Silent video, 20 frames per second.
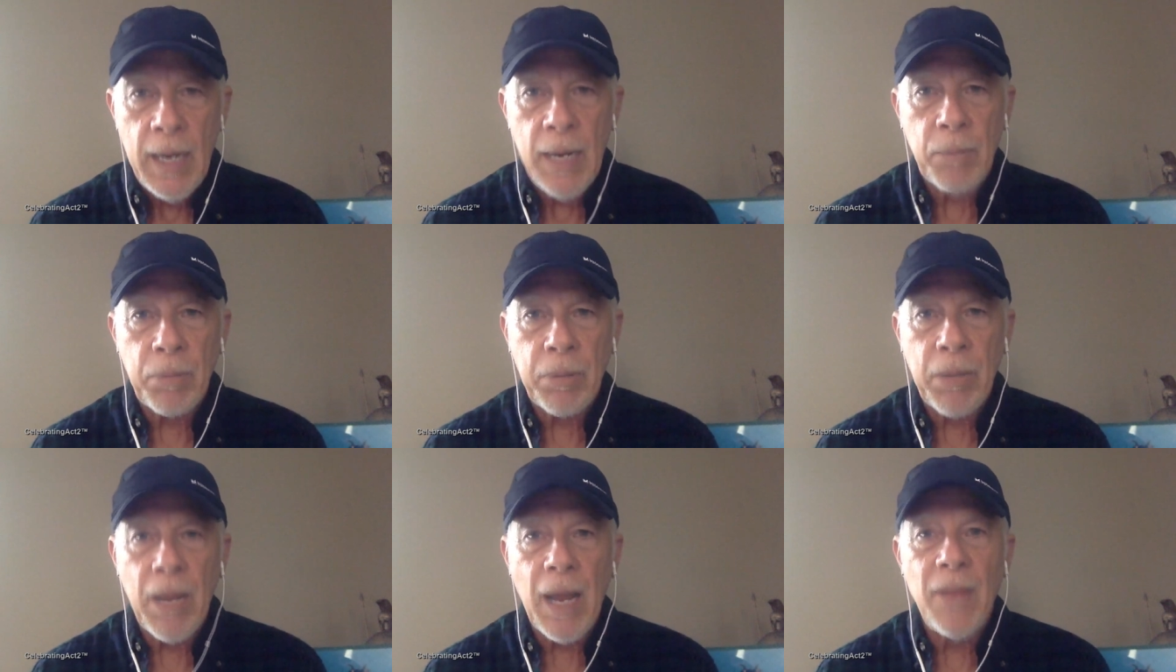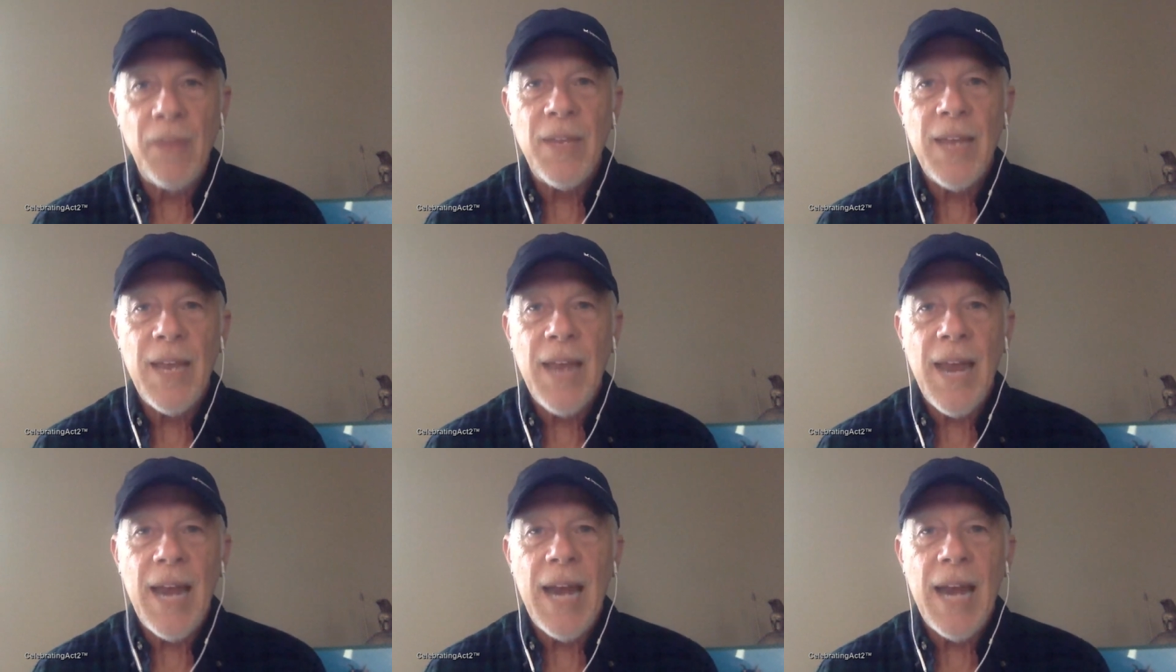he applied
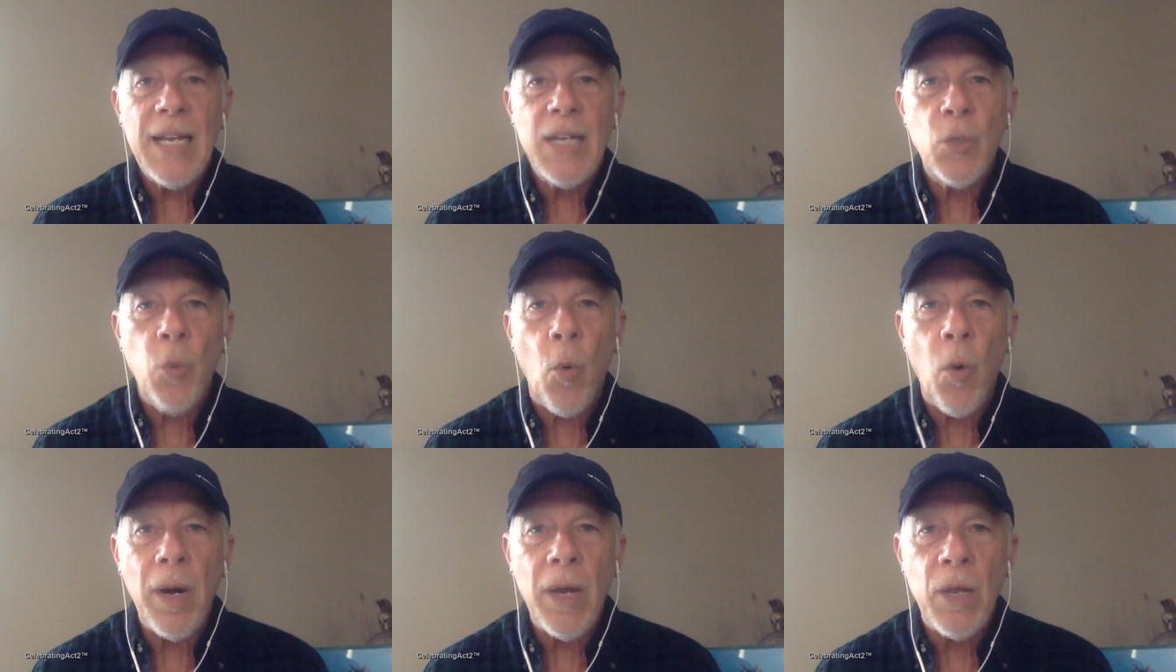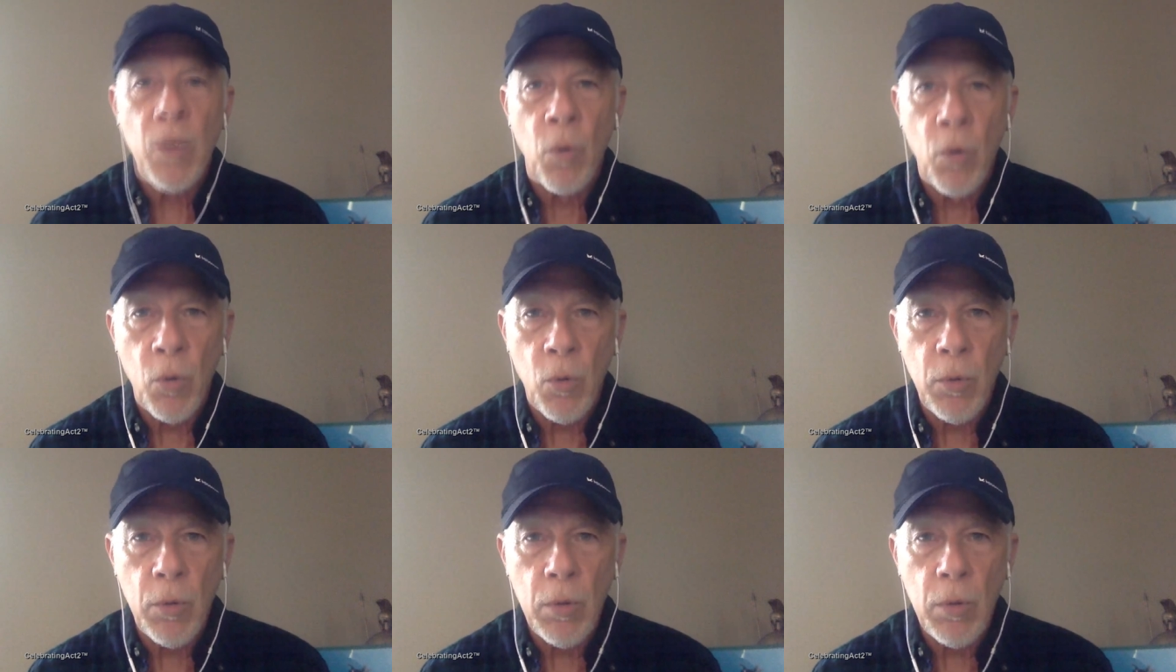the 80-20
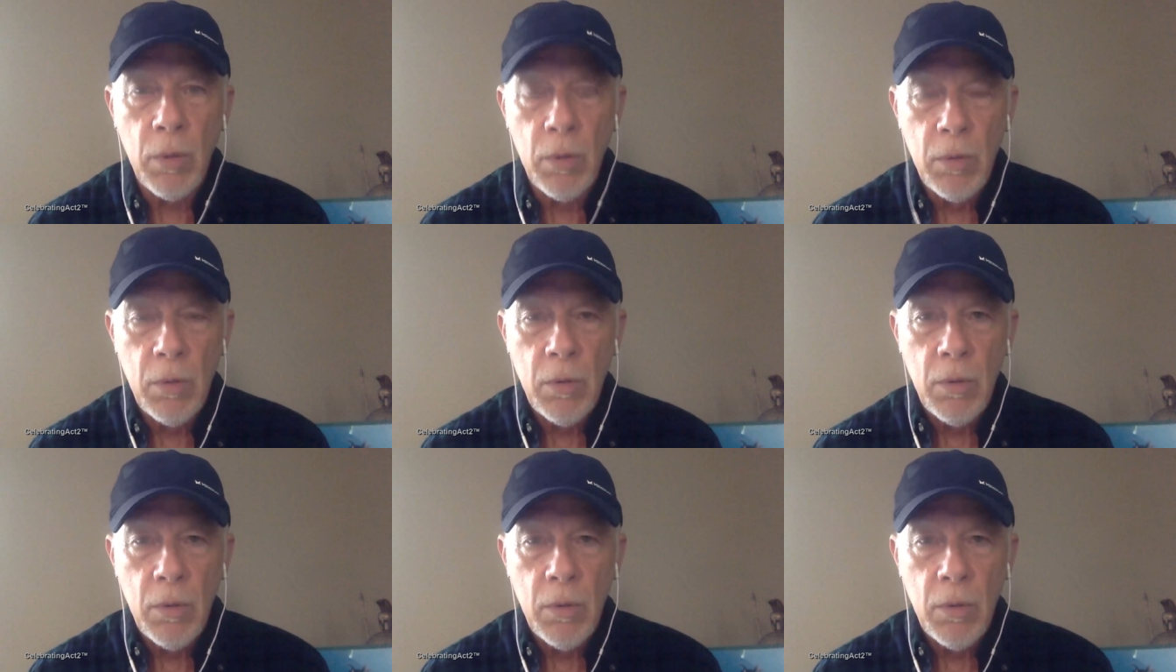rule